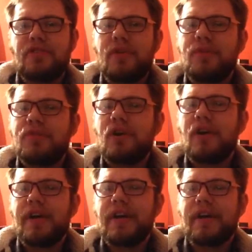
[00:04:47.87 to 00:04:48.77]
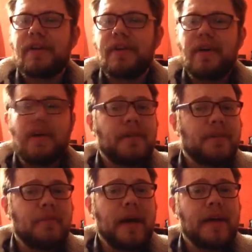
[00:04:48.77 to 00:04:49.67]
so shocking,
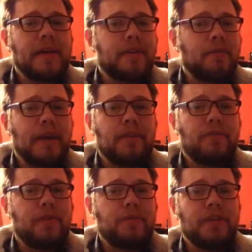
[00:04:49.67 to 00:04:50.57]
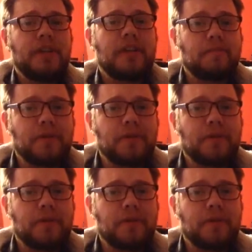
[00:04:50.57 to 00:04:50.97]
the way the way the film did it.